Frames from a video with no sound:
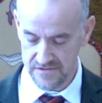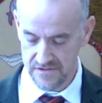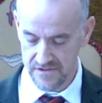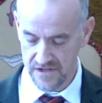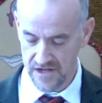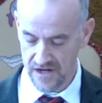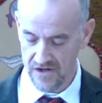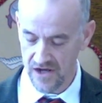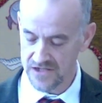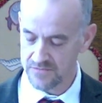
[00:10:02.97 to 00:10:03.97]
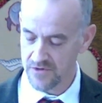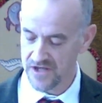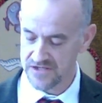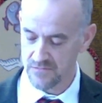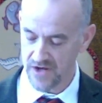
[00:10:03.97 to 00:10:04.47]
in our gospel
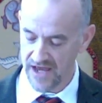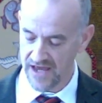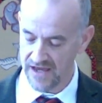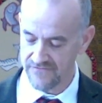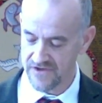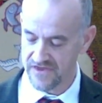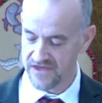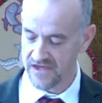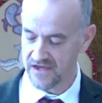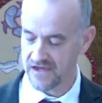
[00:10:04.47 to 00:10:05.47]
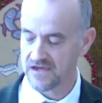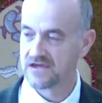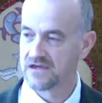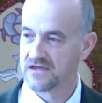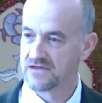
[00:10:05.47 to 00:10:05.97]
lesson, but I have to think
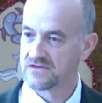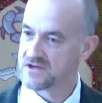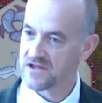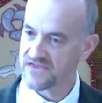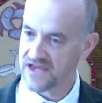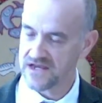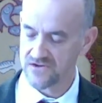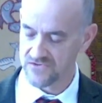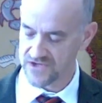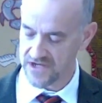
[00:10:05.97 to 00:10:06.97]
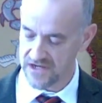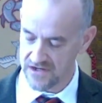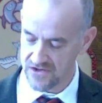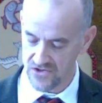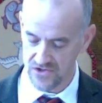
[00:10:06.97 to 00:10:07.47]
that Nathanael's
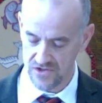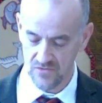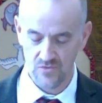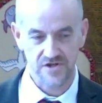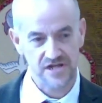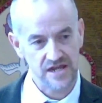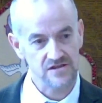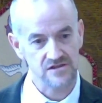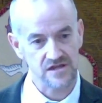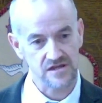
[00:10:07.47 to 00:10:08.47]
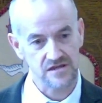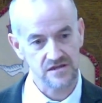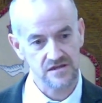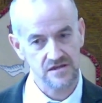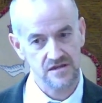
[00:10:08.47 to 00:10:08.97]
ears were tingling
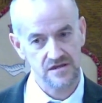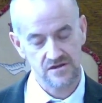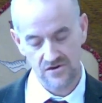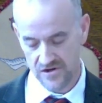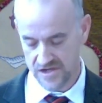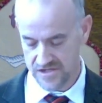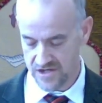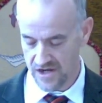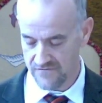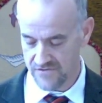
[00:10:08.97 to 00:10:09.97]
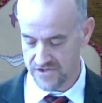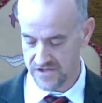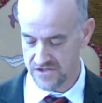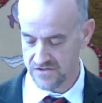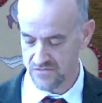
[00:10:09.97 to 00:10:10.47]
during his
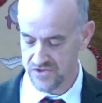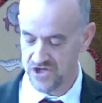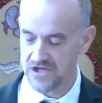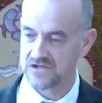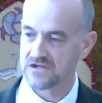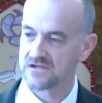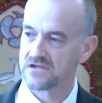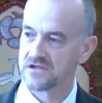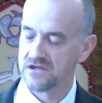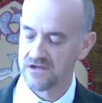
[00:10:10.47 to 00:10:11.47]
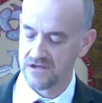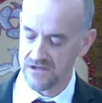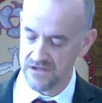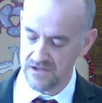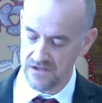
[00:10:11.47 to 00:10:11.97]
conversation with Jesus.
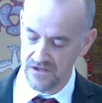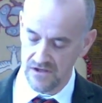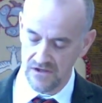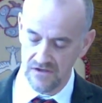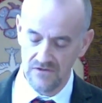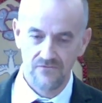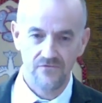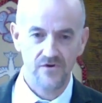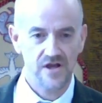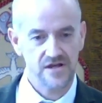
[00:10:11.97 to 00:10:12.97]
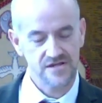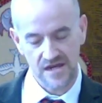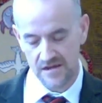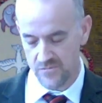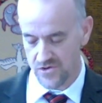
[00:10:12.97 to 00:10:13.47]
For like
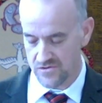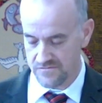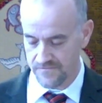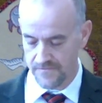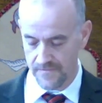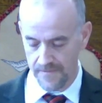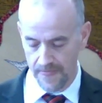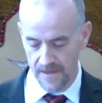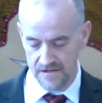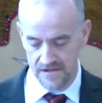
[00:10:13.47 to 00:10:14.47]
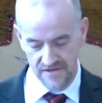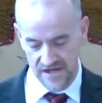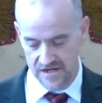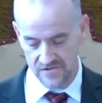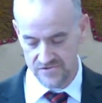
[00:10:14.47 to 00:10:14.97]
Samuel,
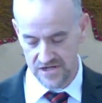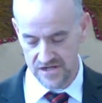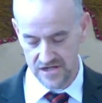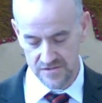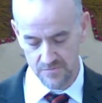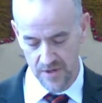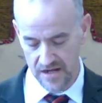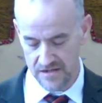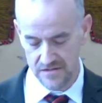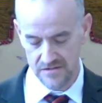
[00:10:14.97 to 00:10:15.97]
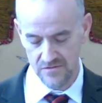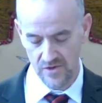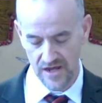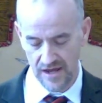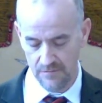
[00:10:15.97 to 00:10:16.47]
Nathanael didn't expect what
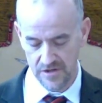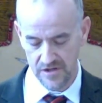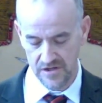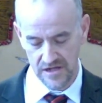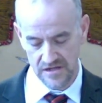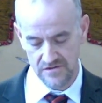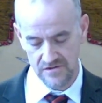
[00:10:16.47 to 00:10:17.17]
happened either.